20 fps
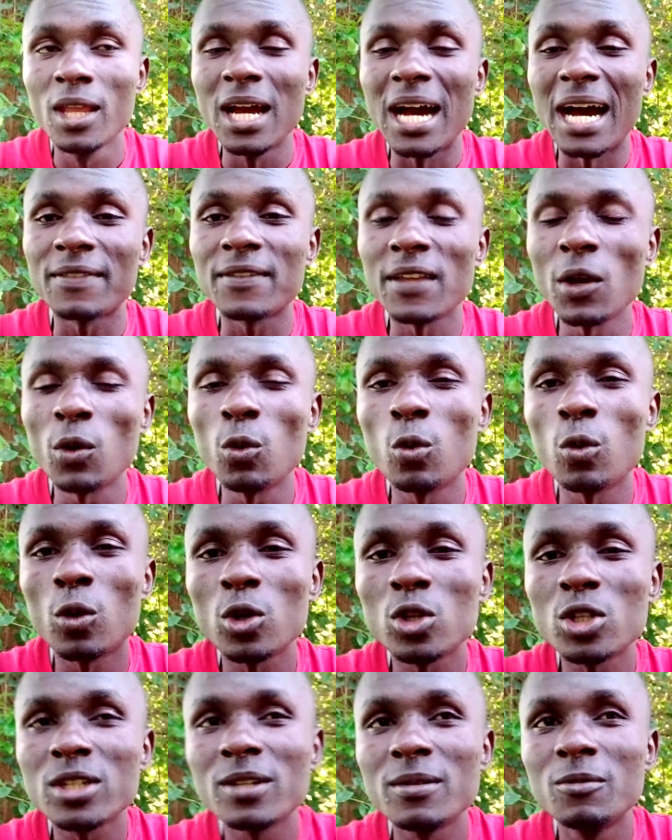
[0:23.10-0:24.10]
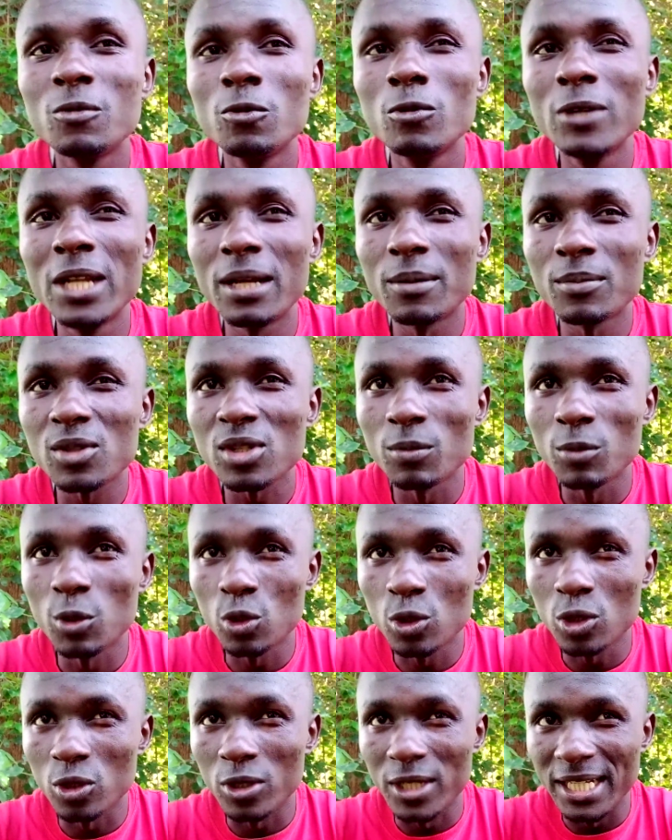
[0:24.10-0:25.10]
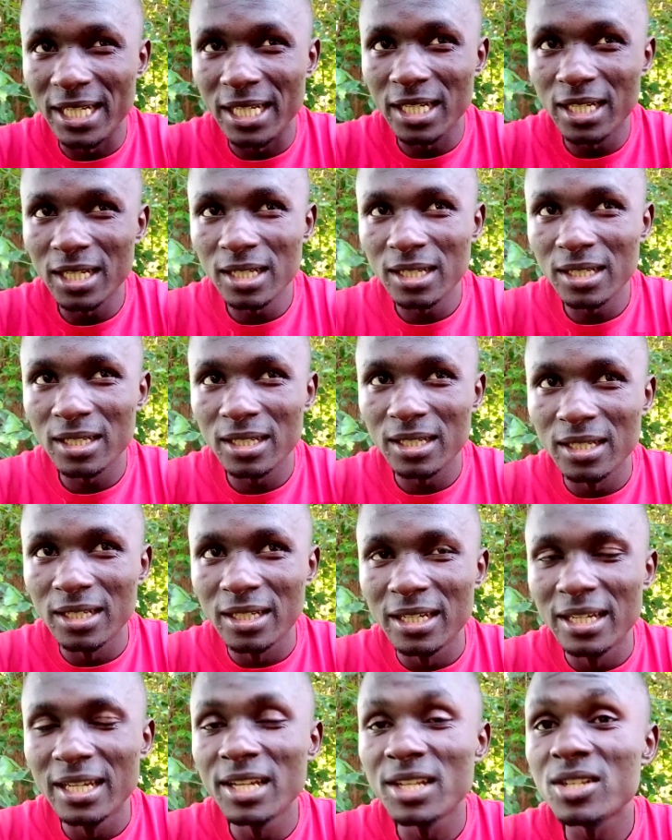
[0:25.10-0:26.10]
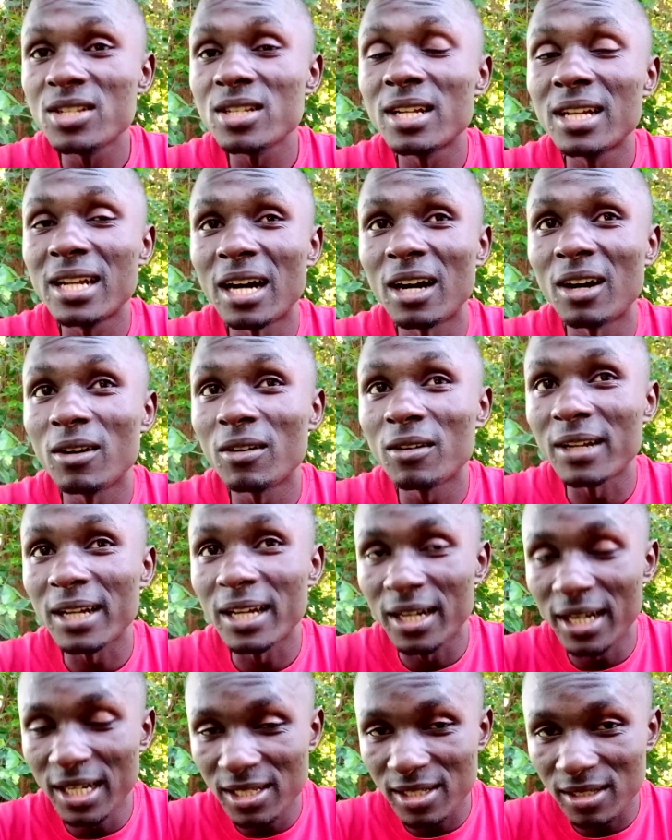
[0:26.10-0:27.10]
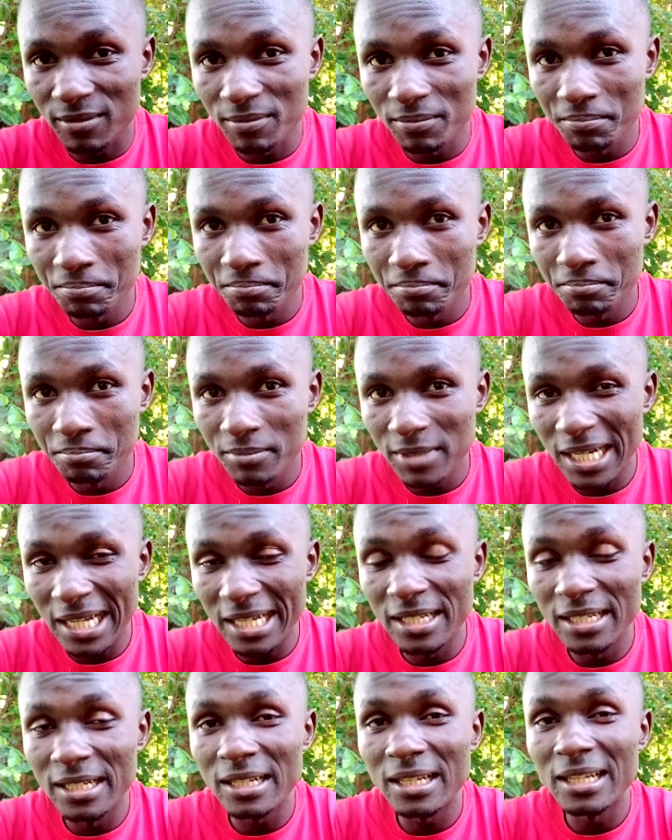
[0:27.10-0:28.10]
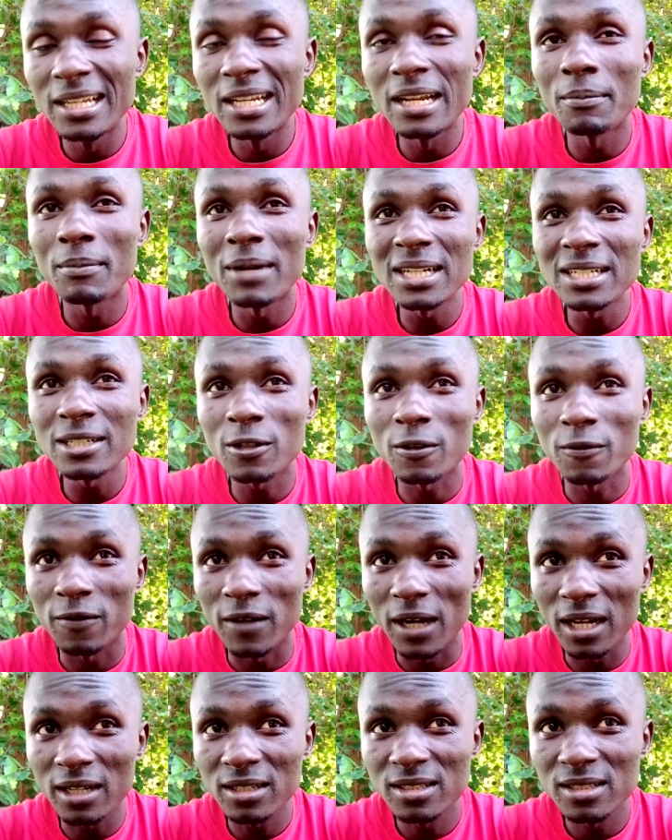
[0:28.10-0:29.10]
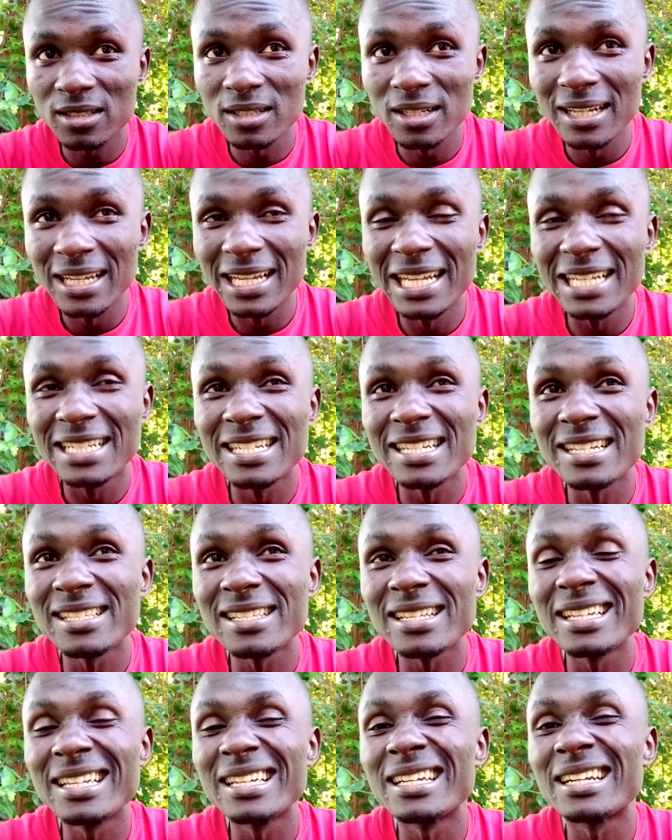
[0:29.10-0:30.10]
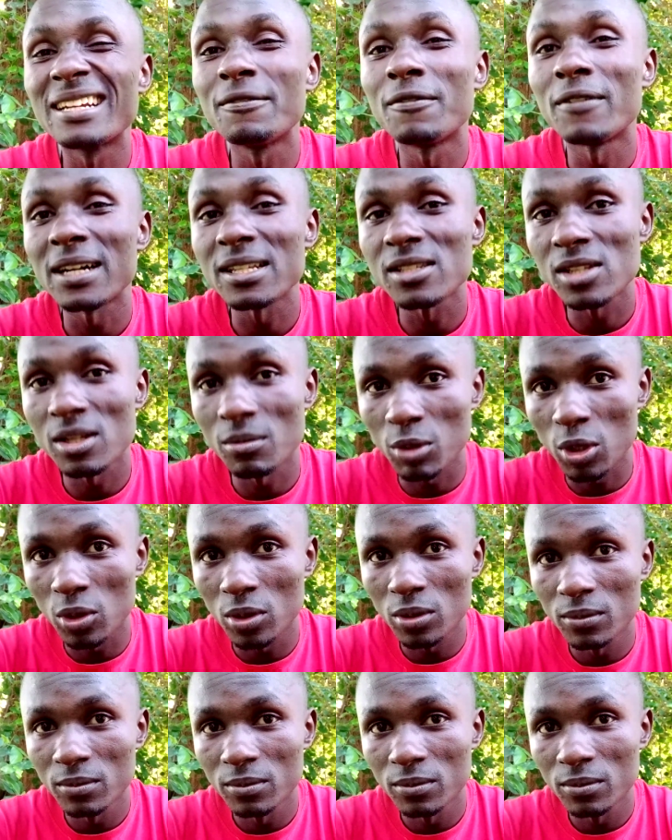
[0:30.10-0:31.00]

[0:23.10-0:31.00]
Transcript: I think what William Samoei Ruto did, he is now regretting. And in, in a matter of fact, it is irreversible.